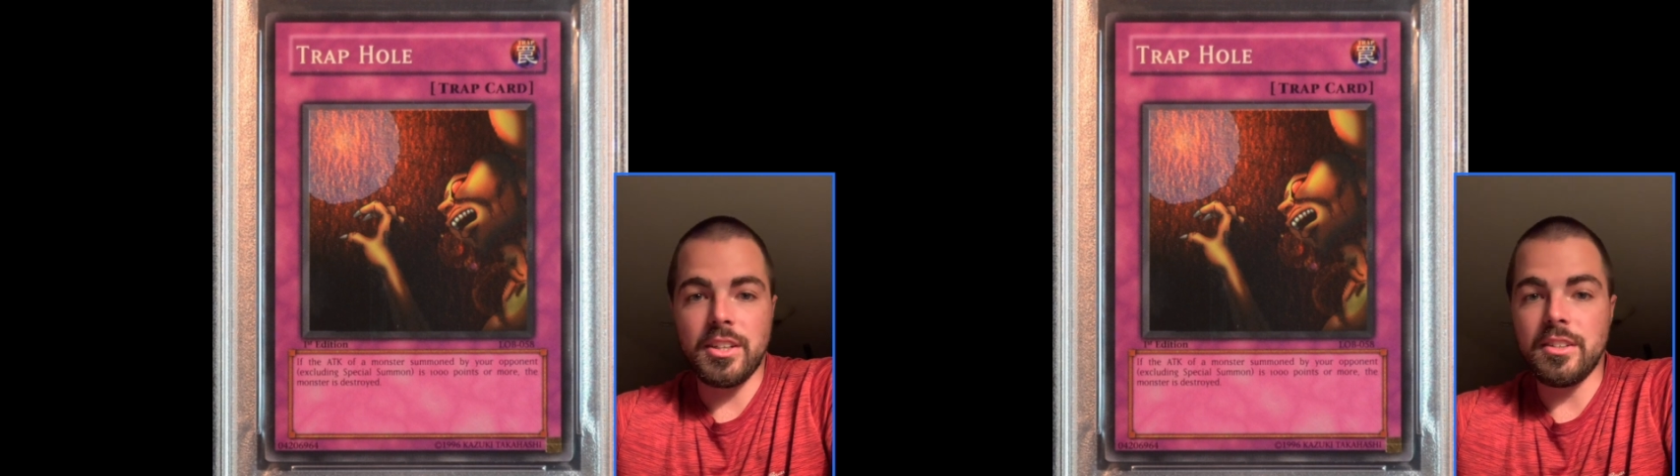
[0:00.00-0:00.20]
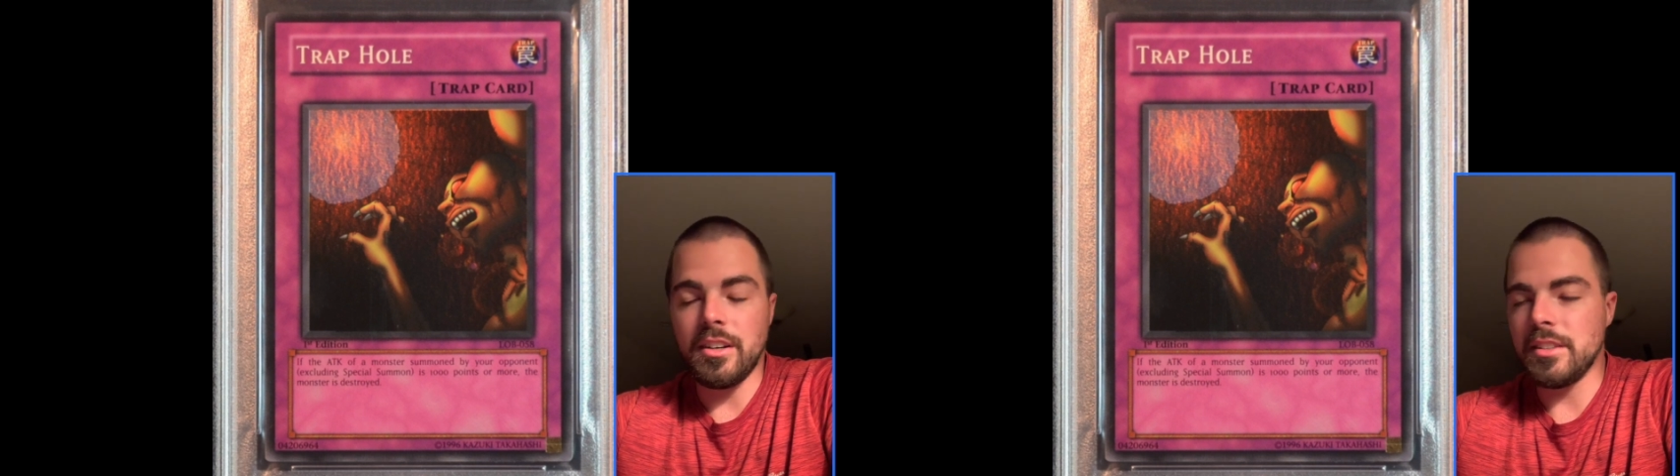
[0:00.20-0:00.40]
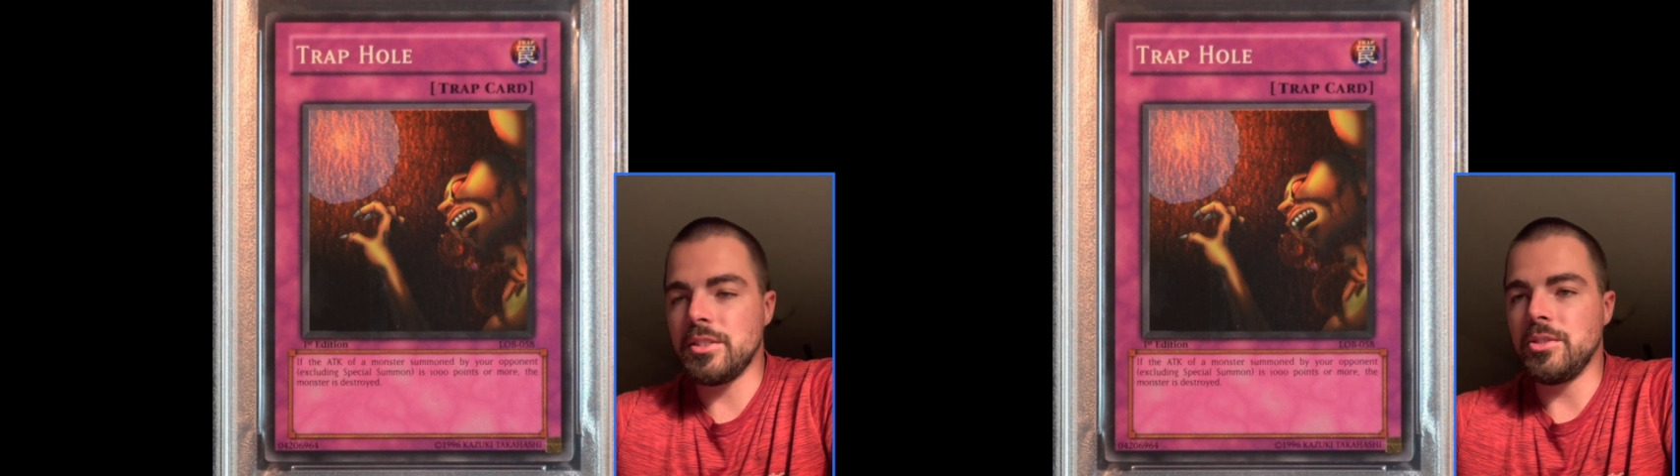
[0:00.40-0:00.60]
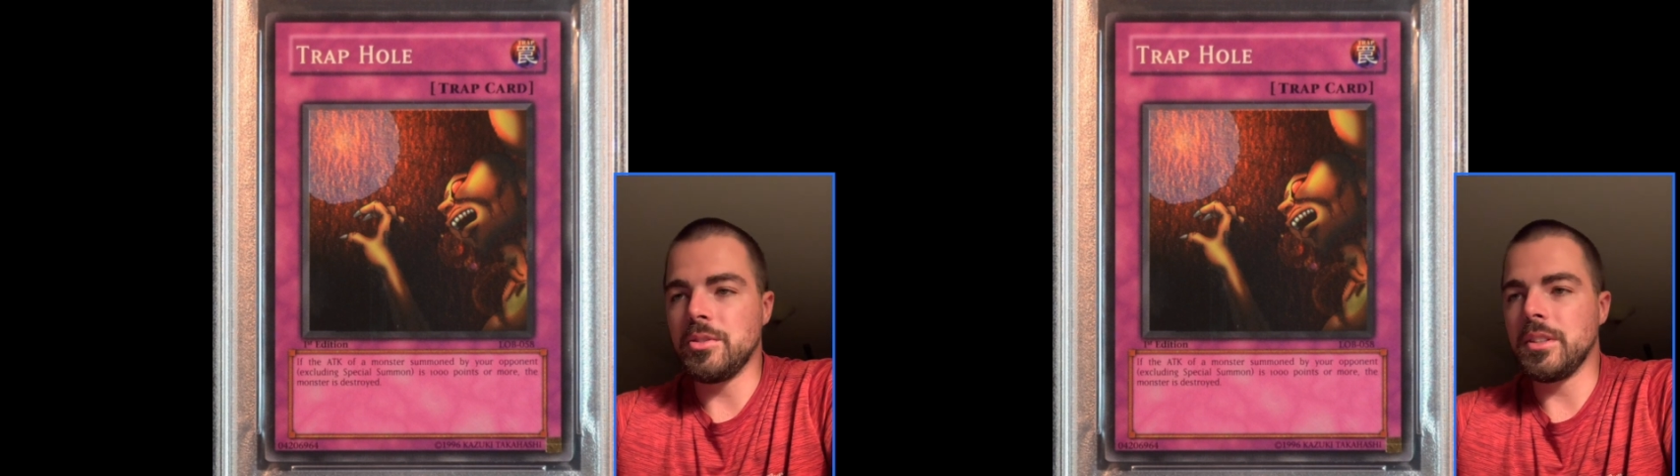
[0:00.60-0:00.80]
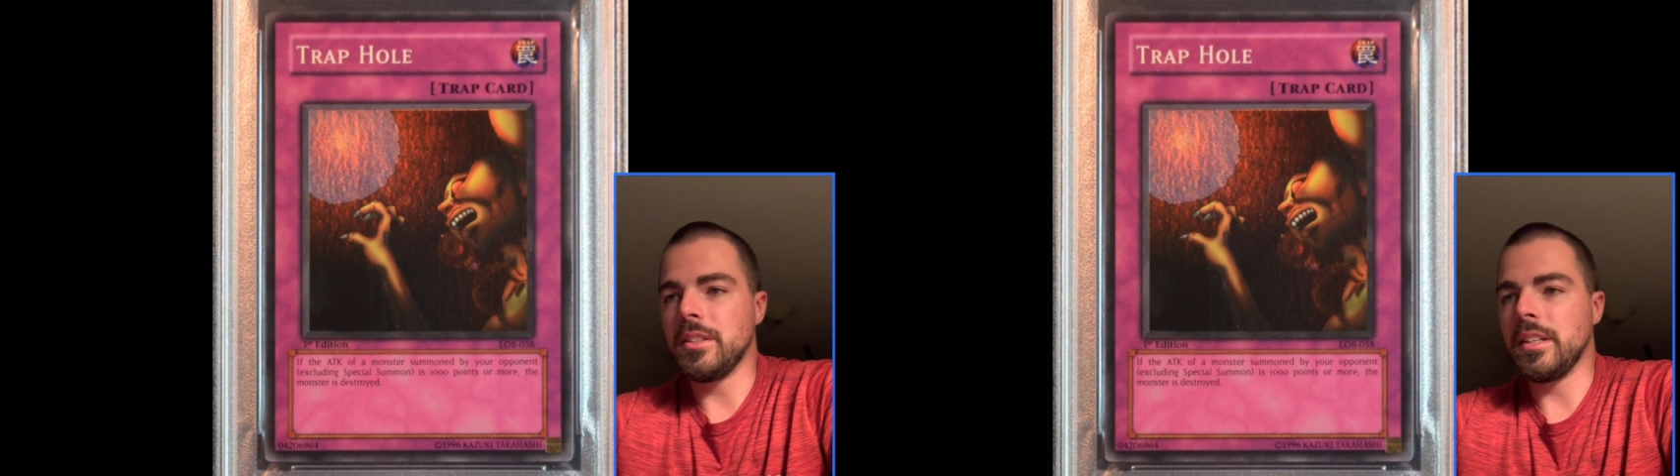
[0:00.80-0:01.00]
a lot too
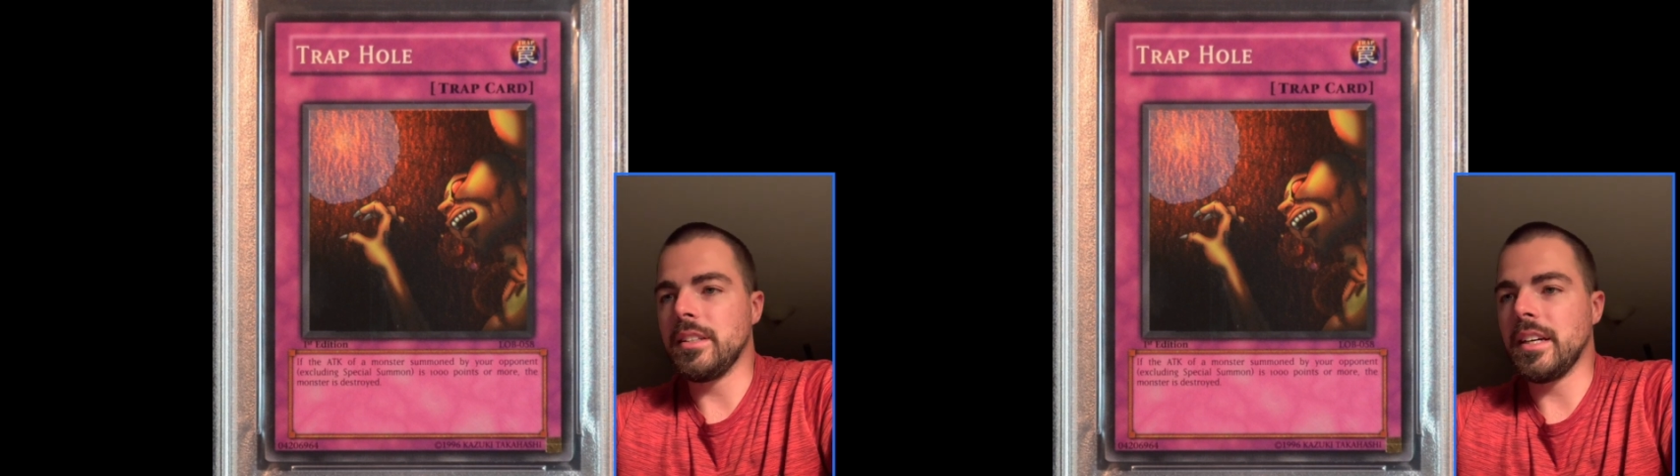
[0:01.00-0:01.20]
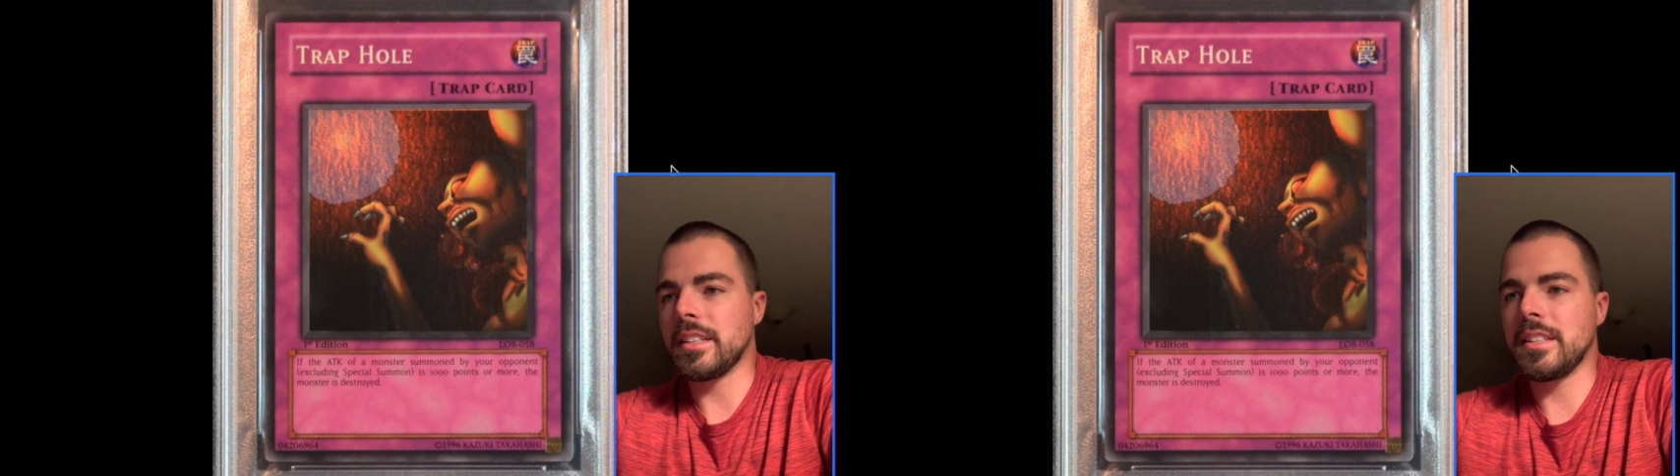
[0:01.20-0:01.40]
in, in decks.